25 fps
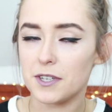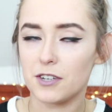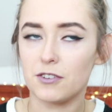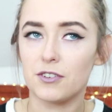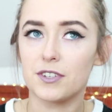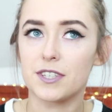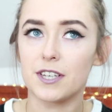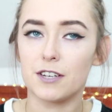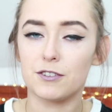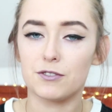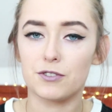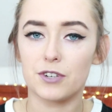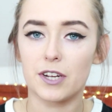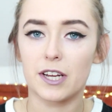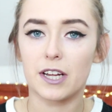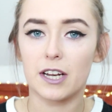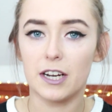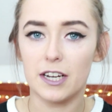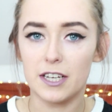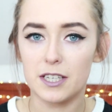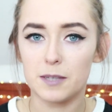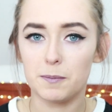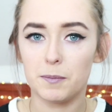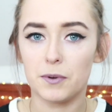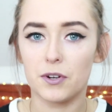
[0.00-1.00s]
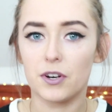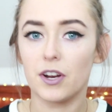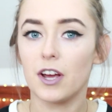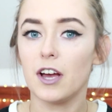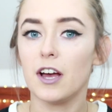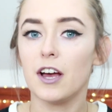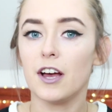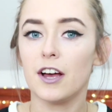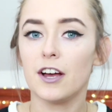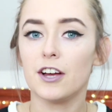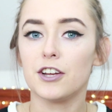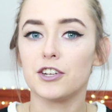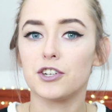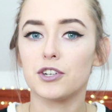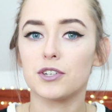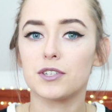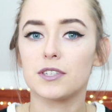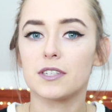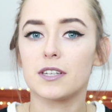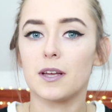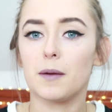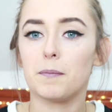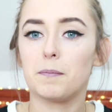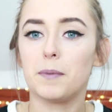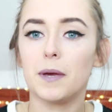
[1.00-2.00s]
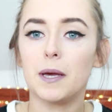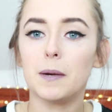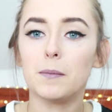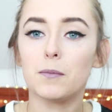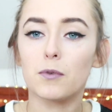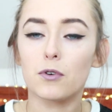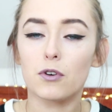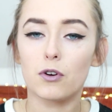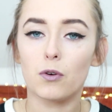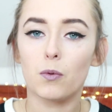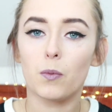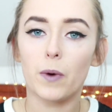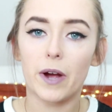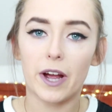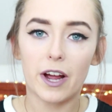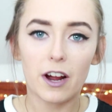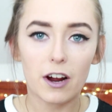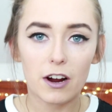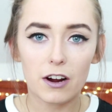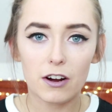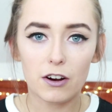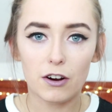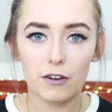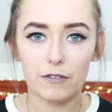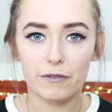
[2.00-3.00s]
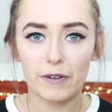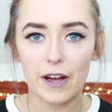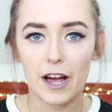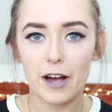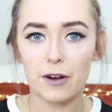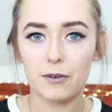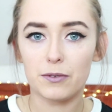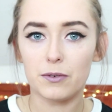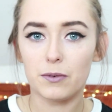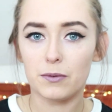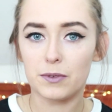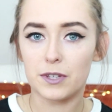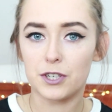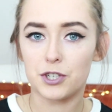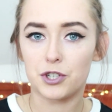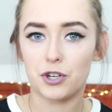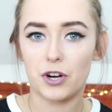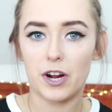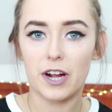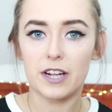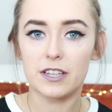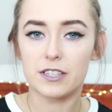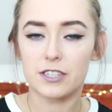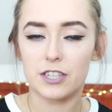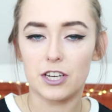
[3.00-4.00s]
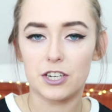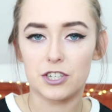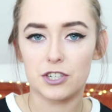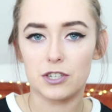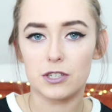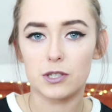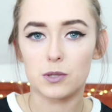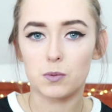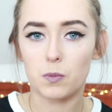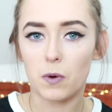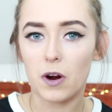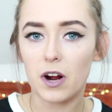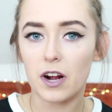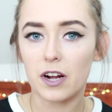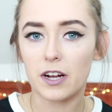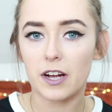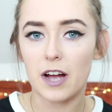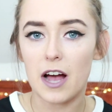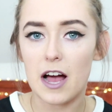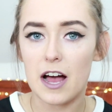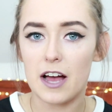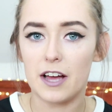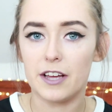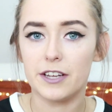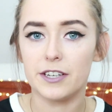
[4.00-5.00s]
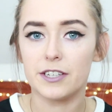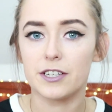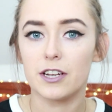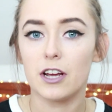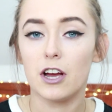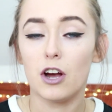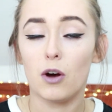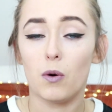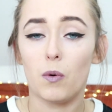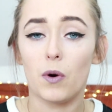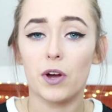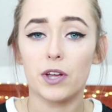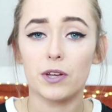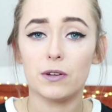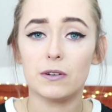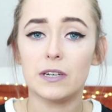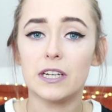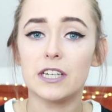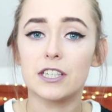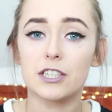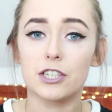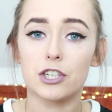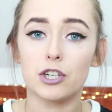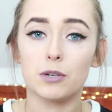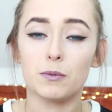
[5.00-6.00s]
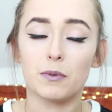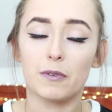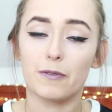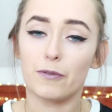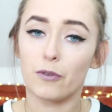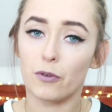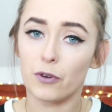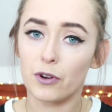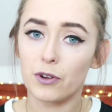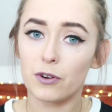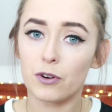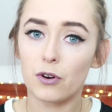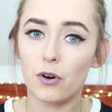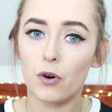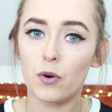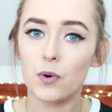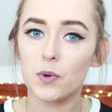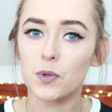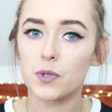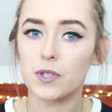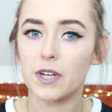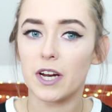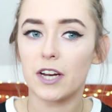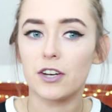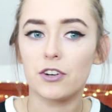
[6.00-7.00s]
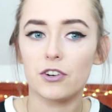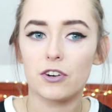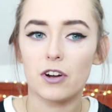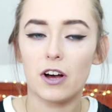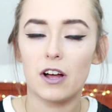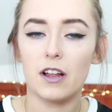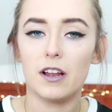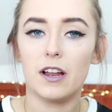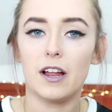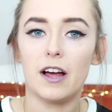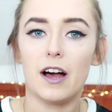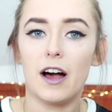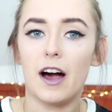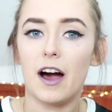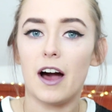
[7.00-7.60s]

I know it sounds ridiculous, but just be more aware of how the train stations work and what you need to do before you go, so then you're not